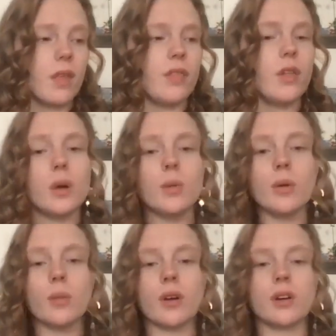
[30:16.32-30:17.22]
The
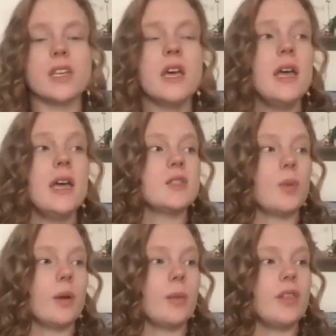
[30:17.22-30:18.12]
lower world is
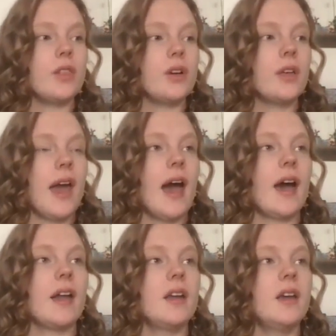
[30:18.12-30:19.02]
where we look
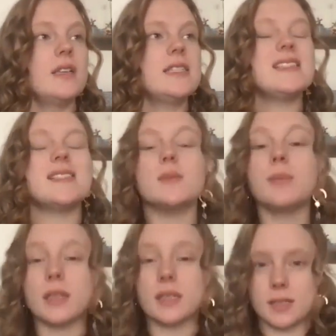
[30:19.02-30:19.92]
at
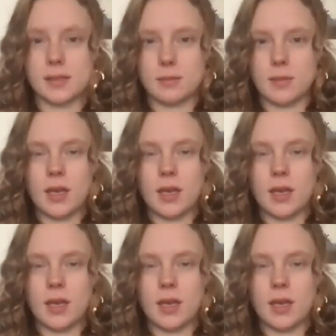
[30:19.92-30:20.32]
symbolism